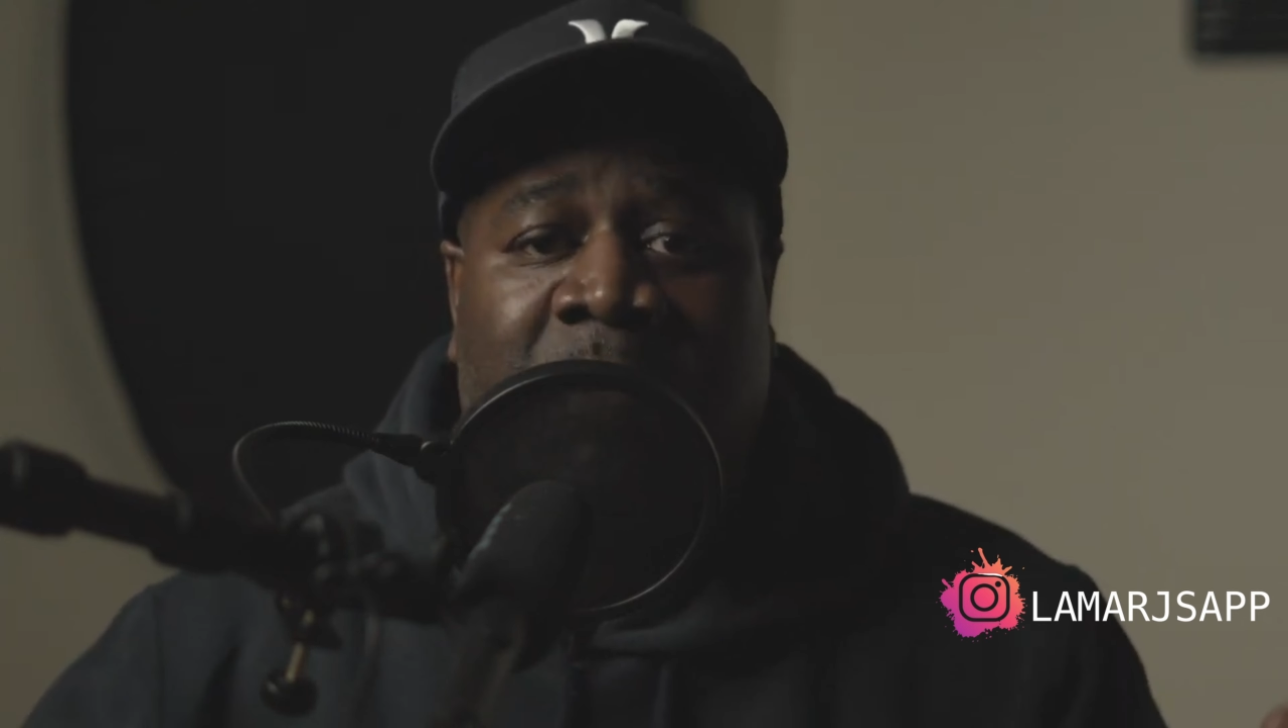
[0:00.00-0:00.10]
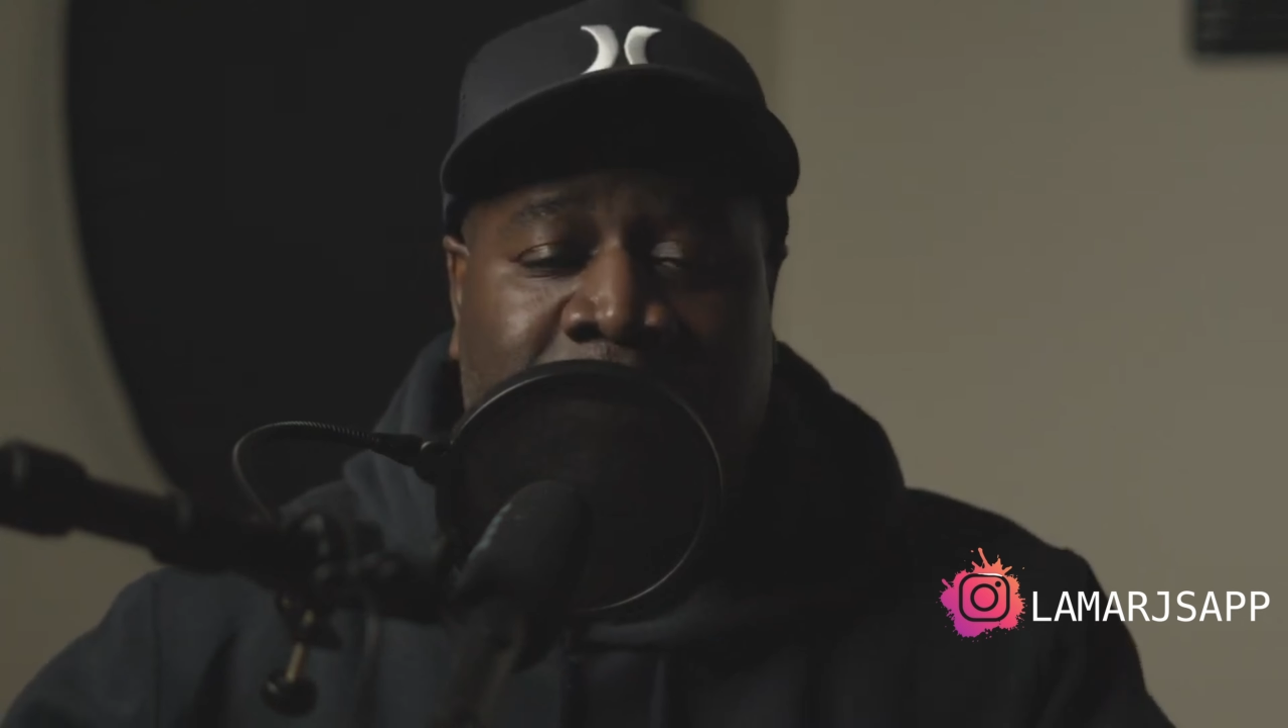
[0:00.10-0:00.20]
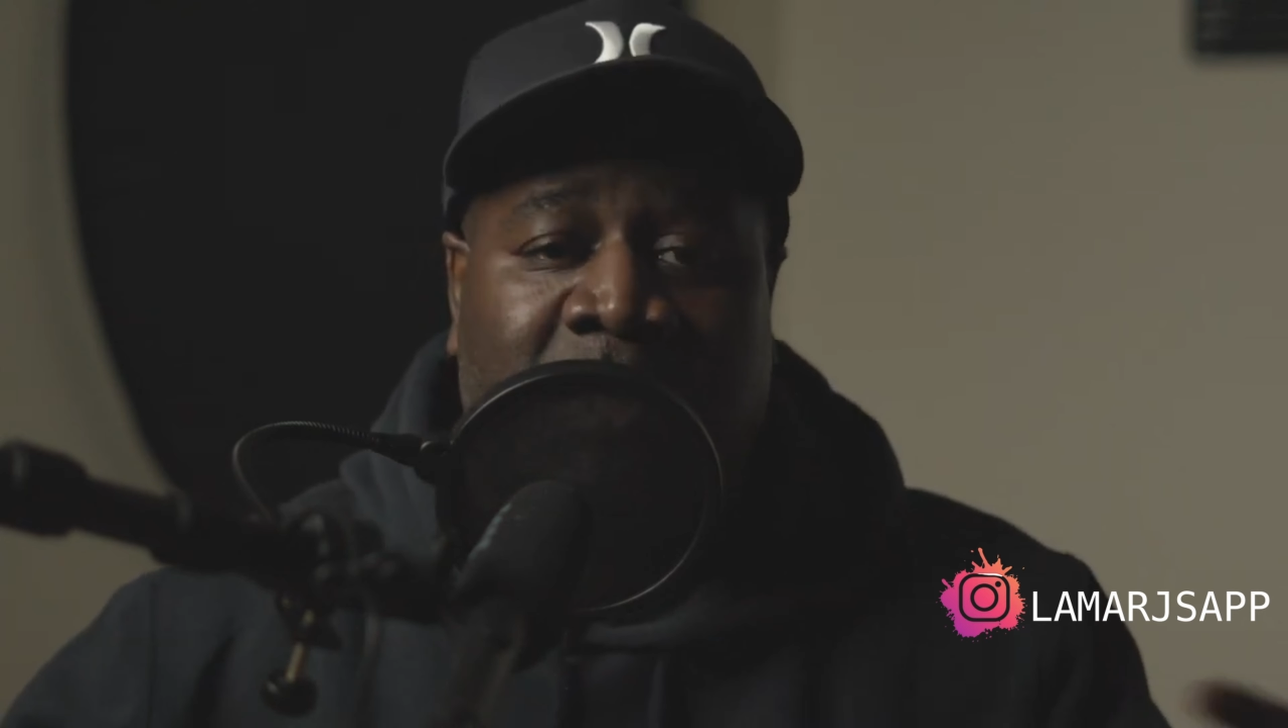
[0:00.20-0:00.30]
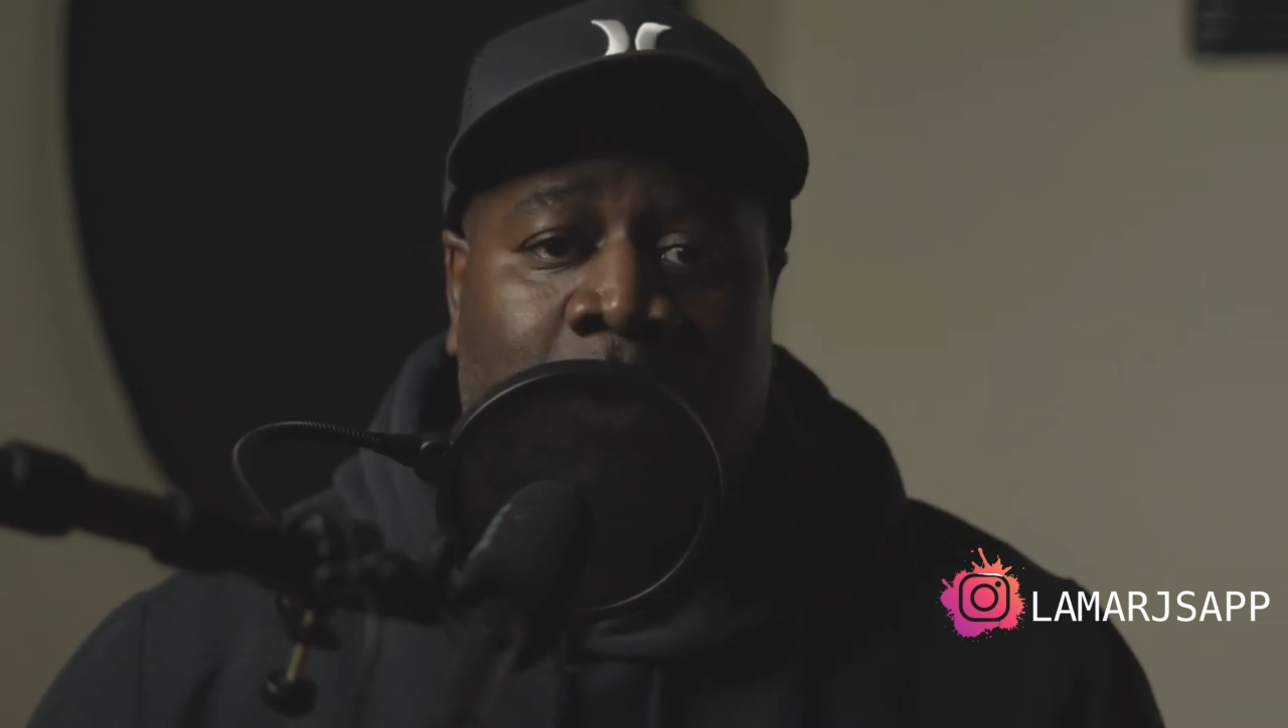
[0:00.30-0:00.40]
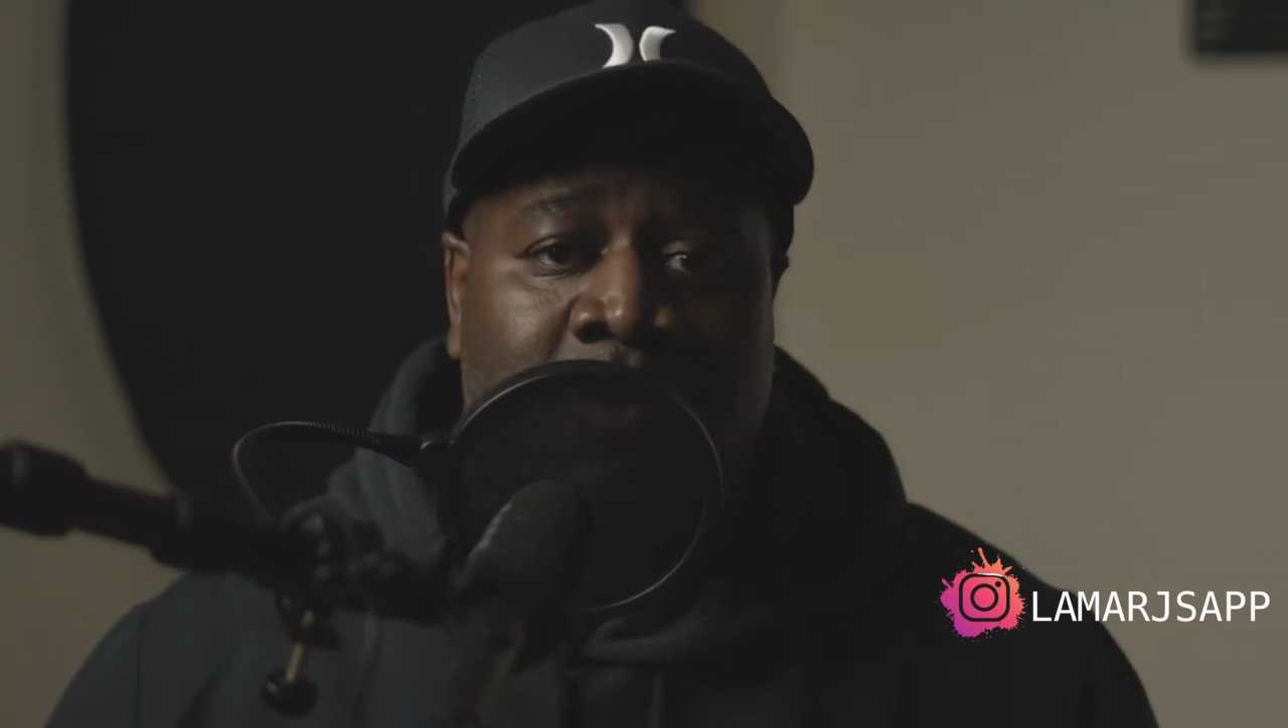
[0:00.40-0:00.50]

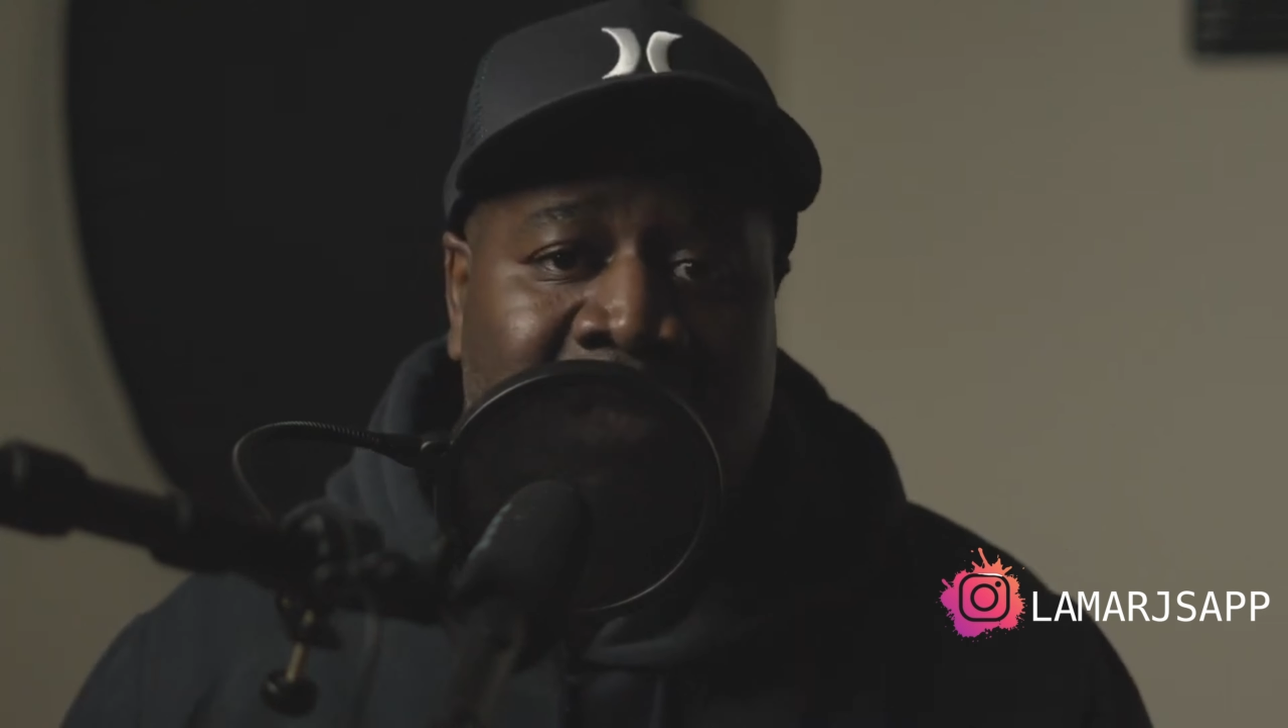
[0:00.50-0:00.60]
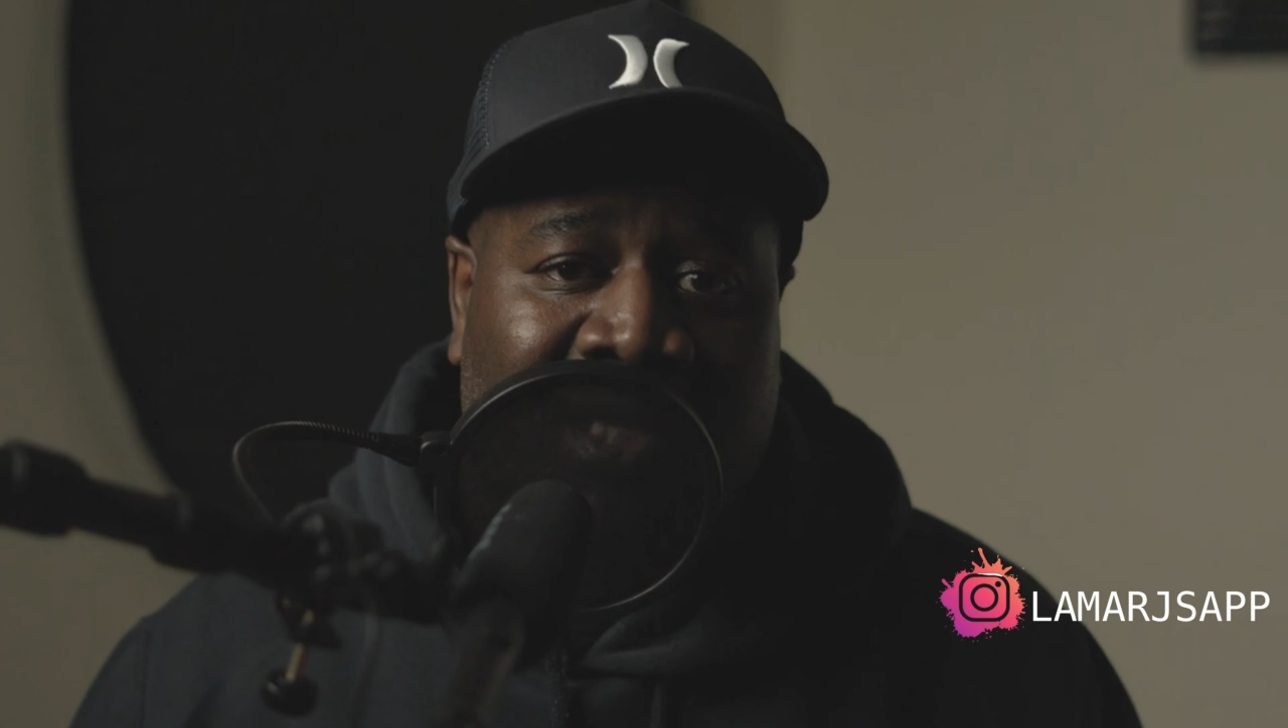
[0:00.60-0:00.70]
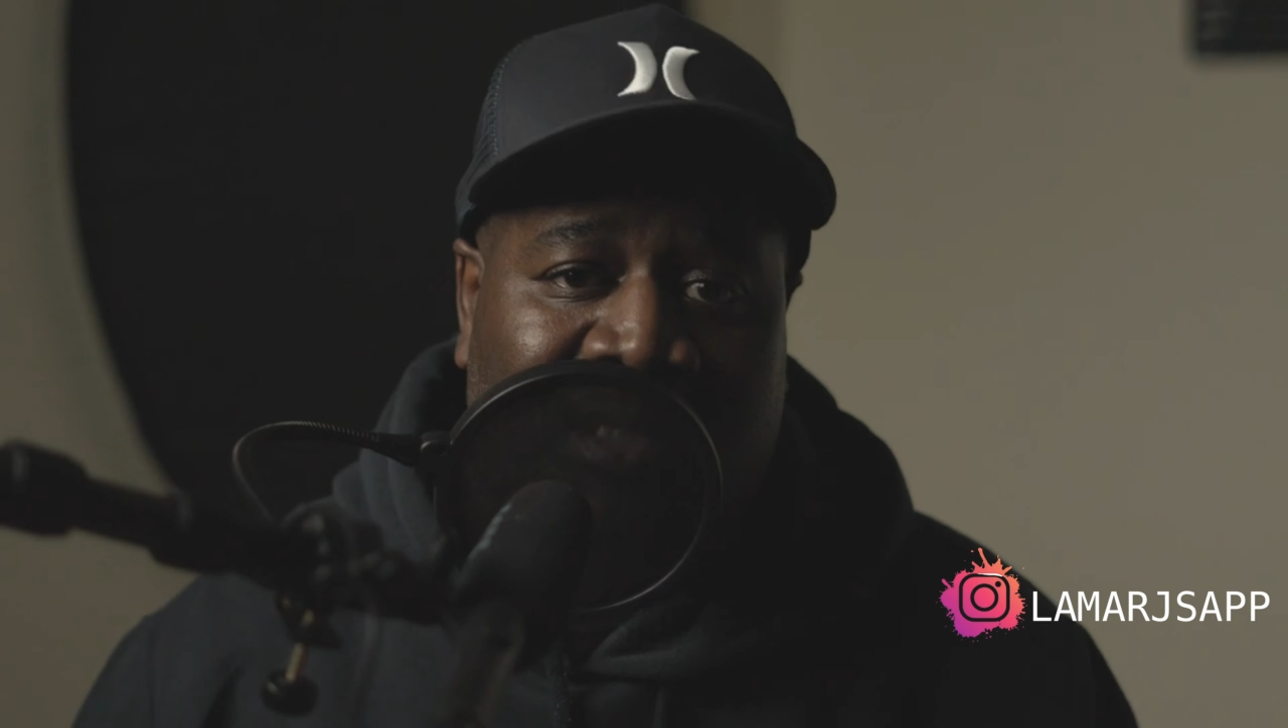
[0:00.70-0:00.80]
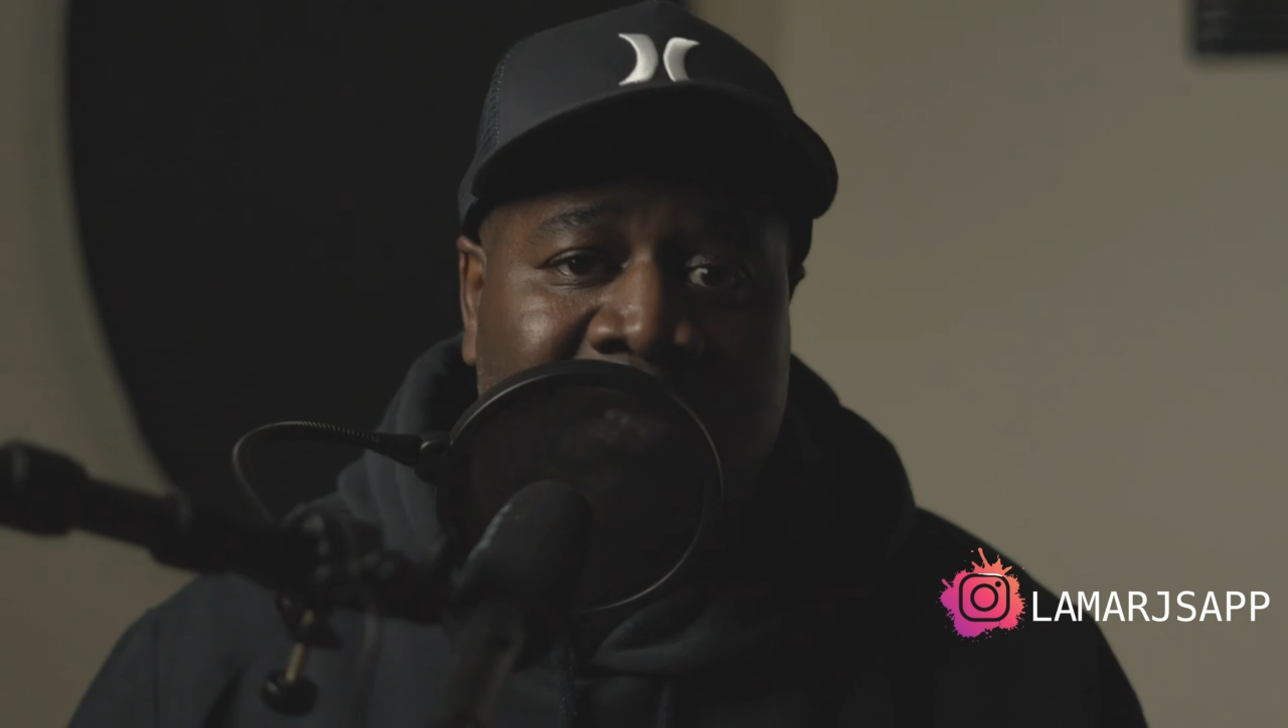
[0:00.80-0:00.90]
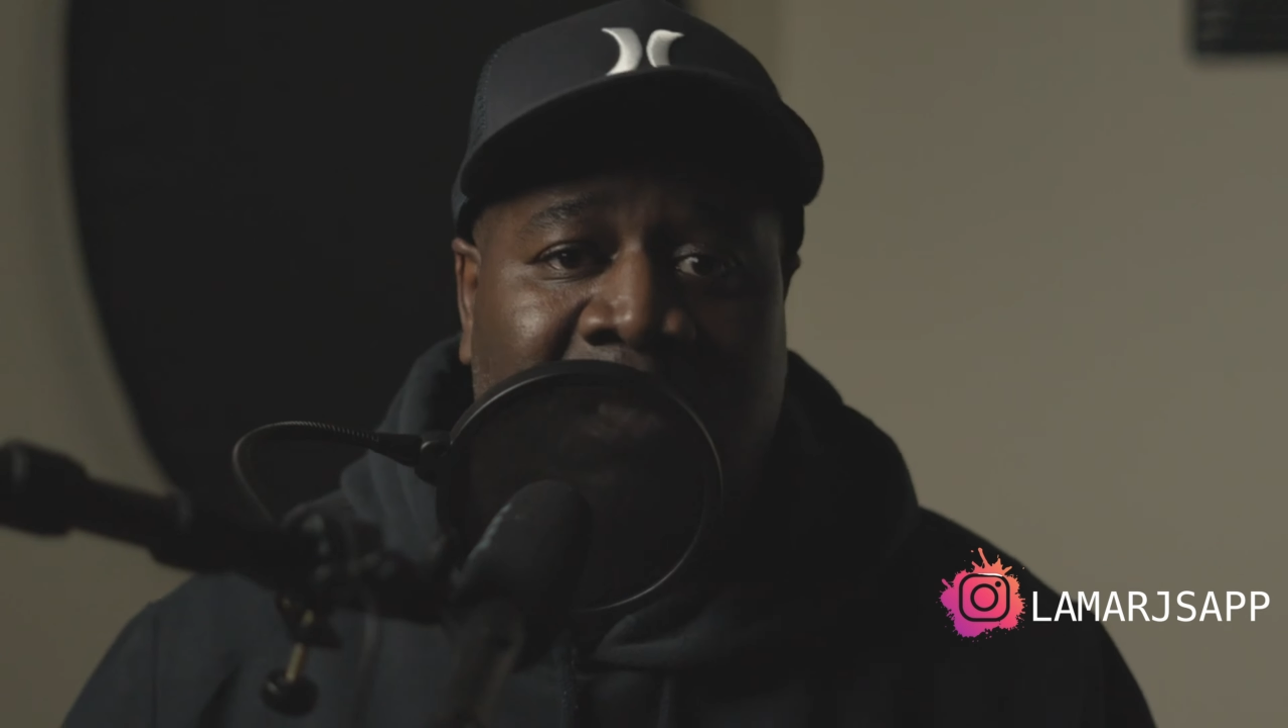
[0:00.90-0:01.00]
videos like this.